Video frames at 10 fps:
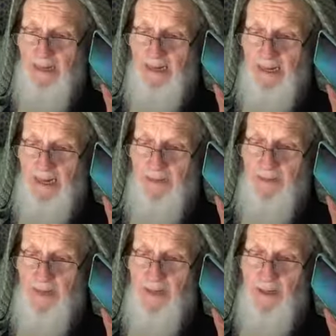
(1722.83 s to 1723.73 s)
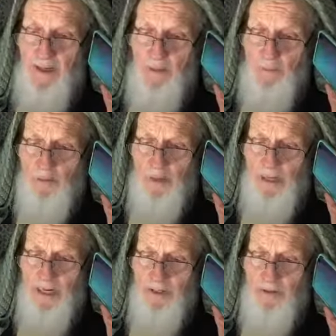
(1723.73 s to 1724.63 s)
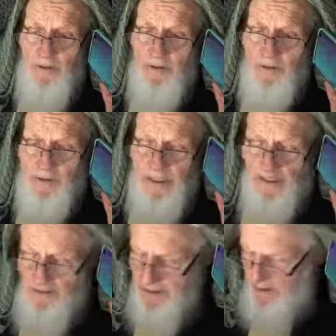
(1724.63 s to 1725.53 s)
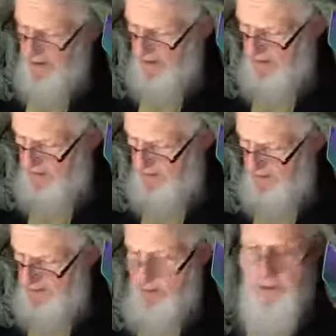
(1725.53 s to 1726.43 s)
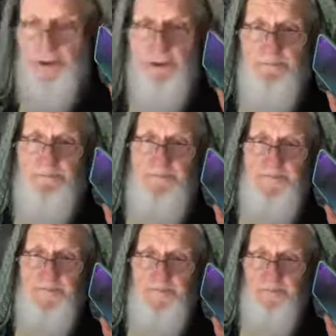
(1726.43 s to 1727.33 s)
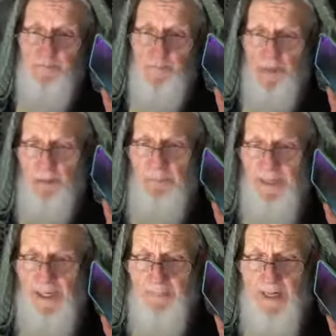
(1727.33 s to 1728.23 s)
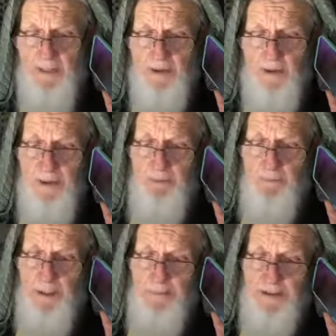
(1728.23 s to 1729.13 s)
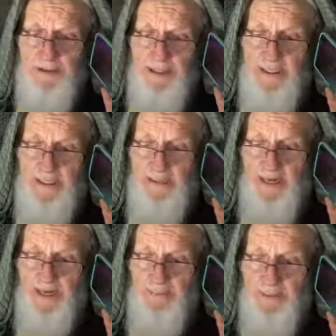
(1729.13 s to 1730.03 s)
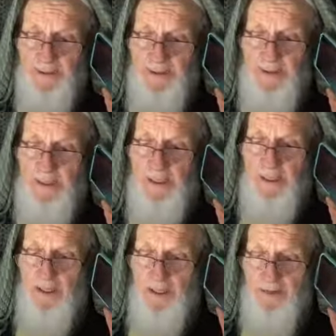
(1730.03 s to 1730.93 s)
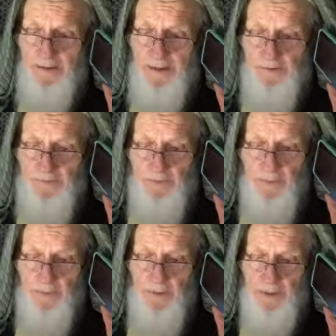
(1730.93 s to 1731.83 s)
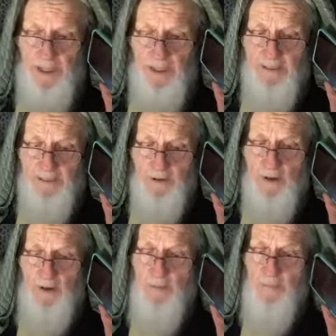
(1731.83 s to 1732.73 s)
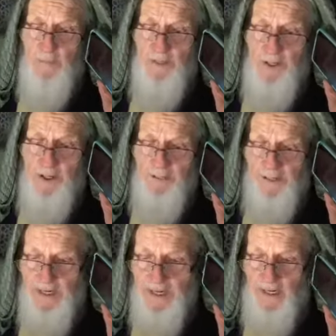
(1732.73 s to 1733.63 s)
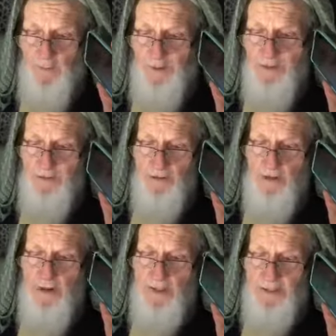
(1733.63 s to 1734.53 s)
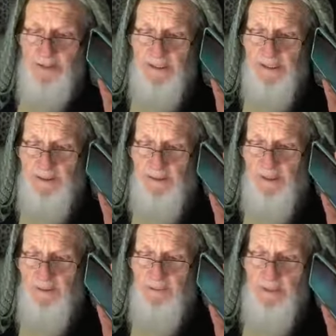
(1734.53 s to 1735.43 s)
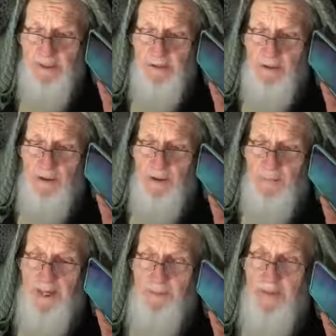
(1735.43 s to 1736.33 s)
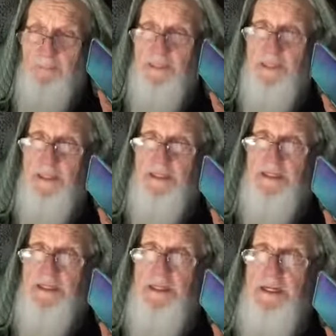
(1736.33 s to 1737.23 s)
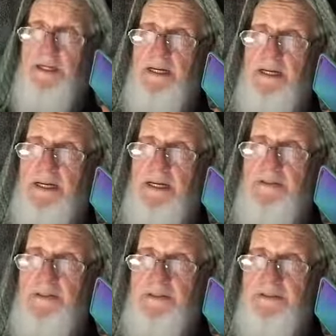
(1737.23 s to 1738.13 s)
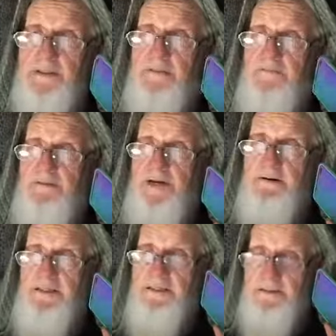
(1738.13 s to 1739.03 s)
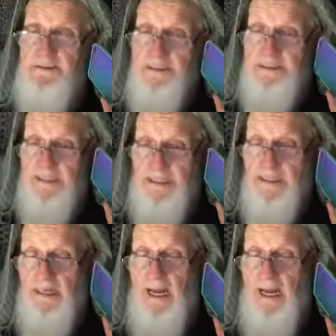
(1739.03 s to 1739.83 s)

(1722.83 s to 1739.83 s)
And then another one that I know, it's down in Houston. But I'm not going to publish any of that up here. If you would like to call when we're not on the air, we can talk, and then we can talk about that, because, again, this is a very serious thing.